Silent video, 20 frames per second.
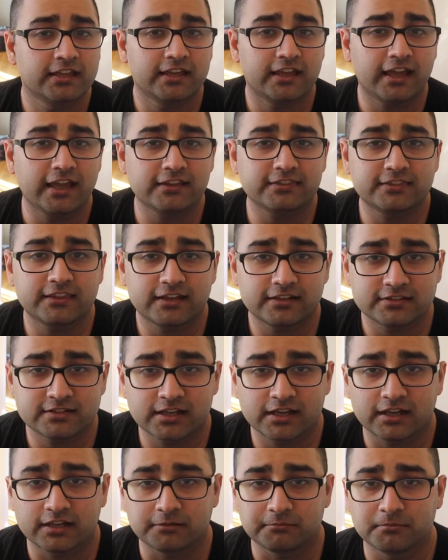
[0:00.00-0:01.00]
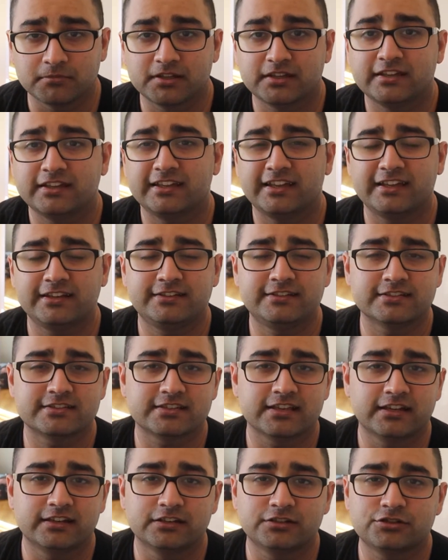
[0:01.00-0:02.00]
At that time, it
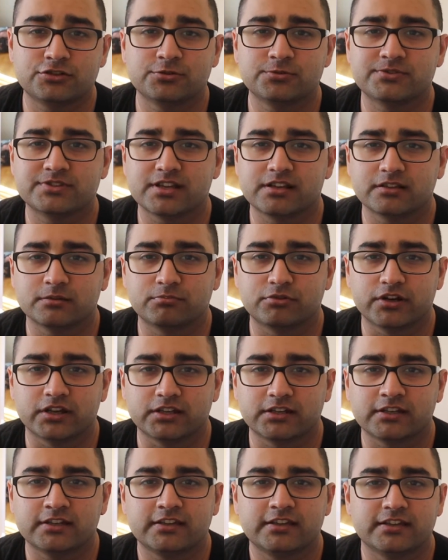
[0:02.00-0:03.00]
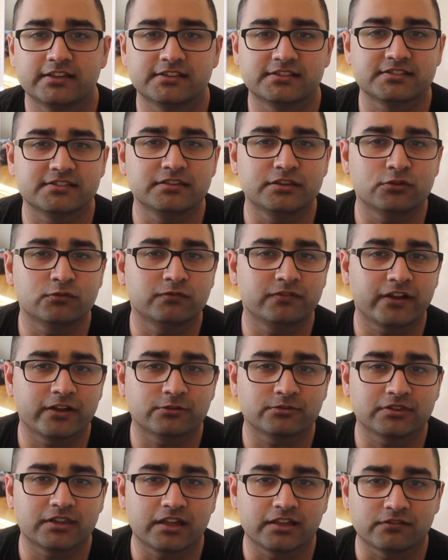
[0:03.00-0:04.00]
decided to celebrate its
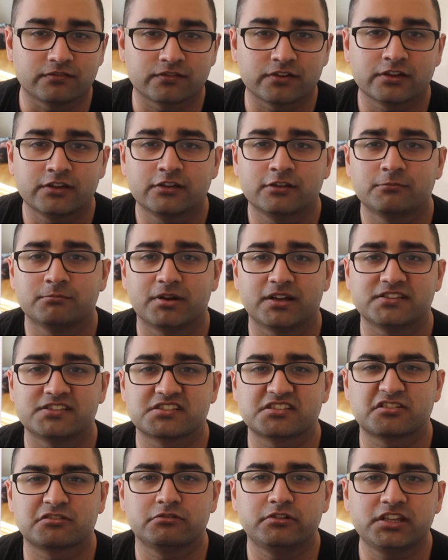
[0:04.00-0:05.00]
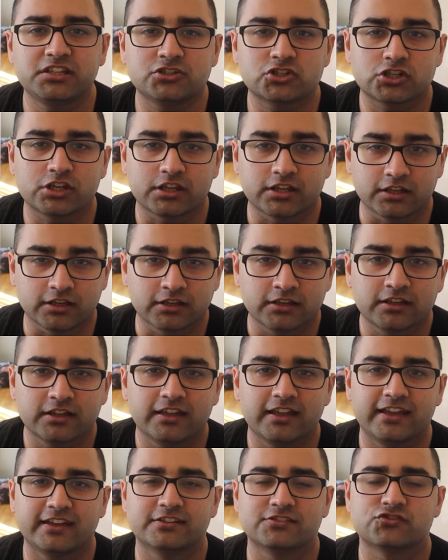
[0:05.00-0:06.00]
newfound life by screeching
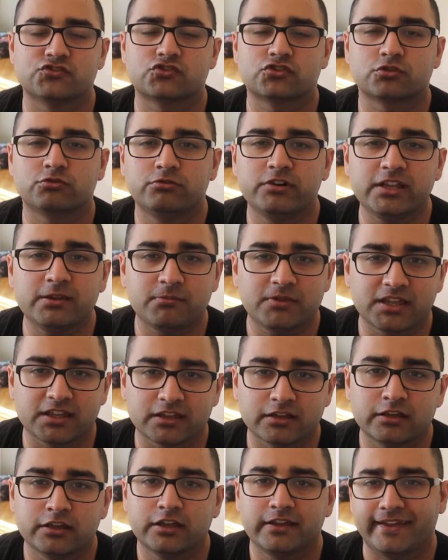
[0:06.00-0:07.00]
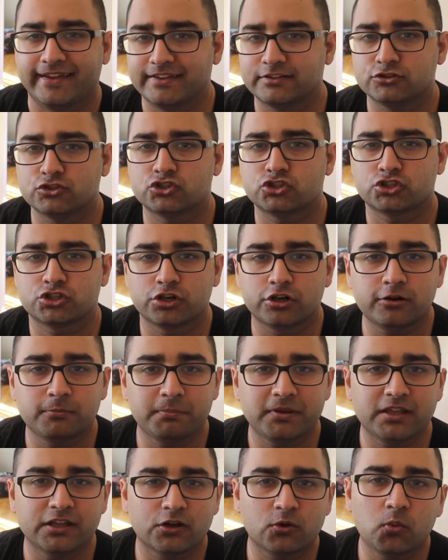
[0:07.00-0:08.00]
and screaming and
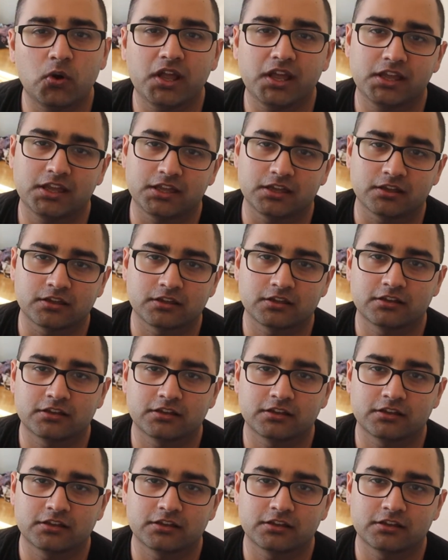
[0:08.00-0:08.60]
chirping away.